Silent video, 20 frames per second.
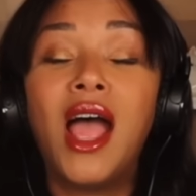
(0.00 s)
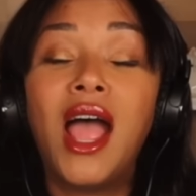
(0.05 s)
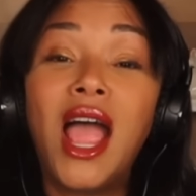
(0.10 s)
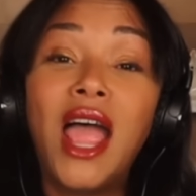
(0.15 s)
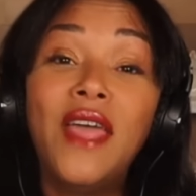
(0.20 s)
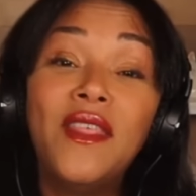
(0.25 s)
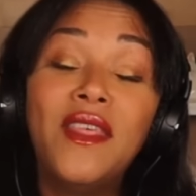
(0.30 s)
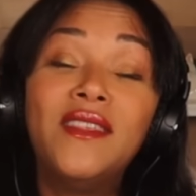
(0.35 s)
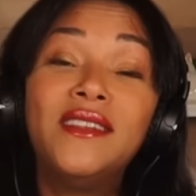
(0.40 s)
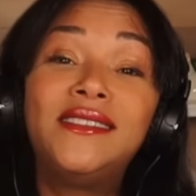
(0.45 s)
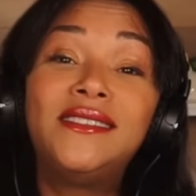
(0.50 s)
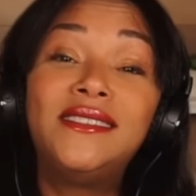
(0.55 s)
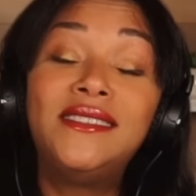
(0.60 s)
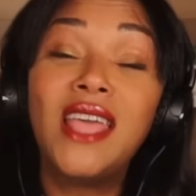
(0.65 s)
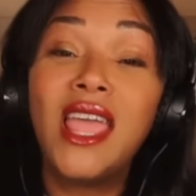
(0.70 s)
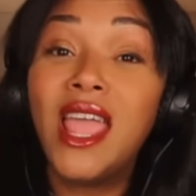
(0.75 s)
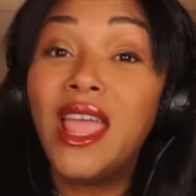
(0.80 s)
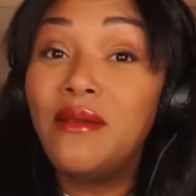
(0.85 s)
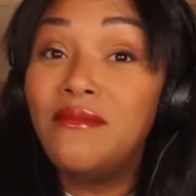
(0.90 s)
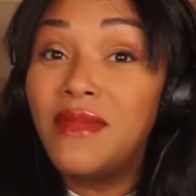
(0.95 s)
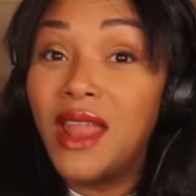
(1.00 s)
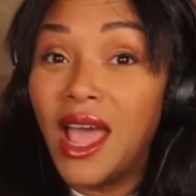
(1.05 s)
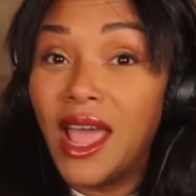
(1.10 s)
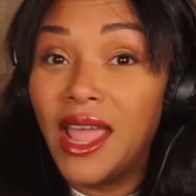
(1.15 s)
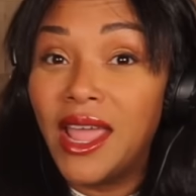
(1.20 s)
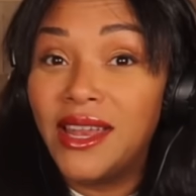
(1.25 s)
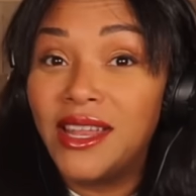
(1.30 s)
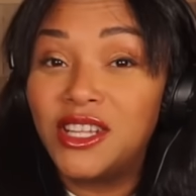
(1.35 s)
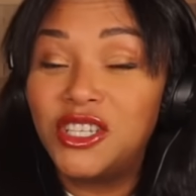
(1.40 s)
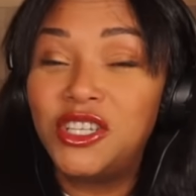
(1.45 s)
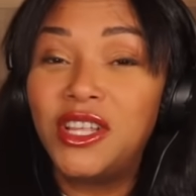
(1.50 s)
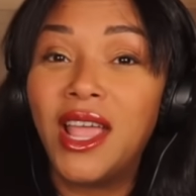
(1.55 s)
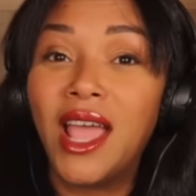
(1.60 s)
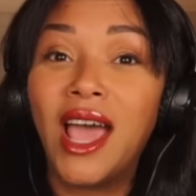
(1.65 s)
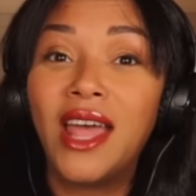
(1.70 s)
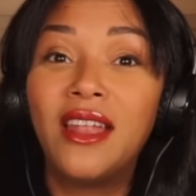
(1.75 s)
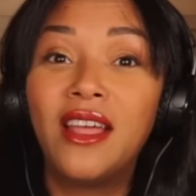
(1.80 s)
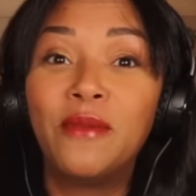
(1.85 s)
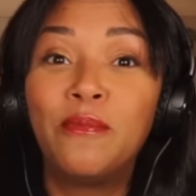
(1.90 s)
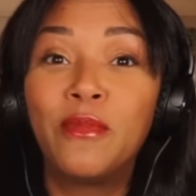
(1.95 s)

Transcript: And then the same night, she had